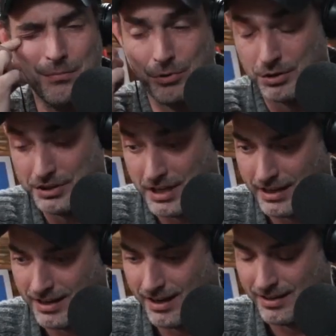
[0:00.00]
Brooklyn
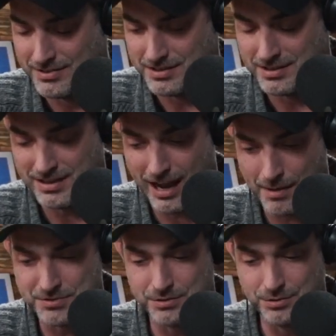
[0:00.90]
Nine-Nine is
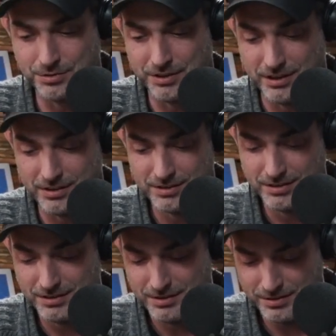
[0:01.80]
absolutely
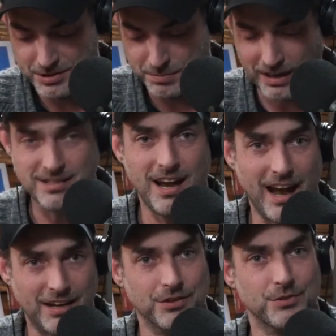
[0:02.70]

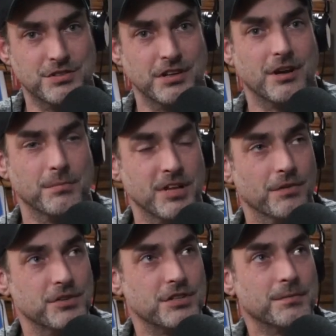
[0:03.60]
spectacular sitcom
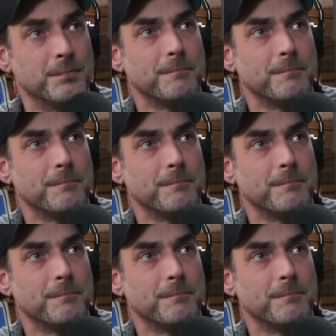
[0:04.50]
television.